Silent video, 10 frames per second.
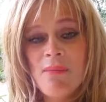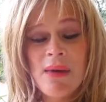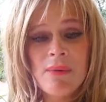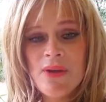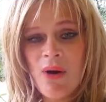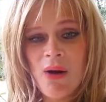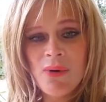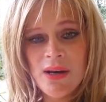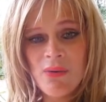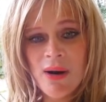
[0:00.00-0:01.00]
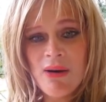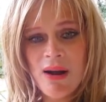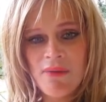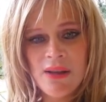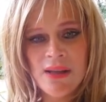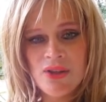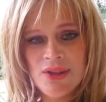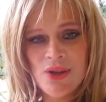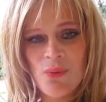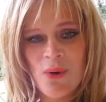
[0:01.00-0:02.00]
Maybe they're already aware of it, and they
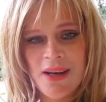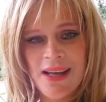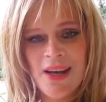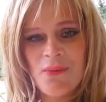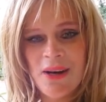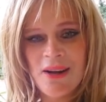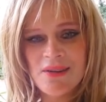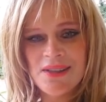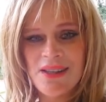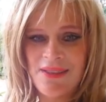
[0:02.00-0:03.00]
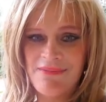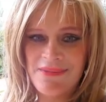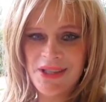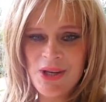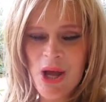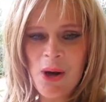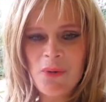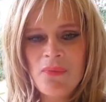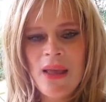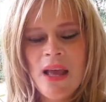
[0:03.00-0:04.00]
just don't want anyone else to know.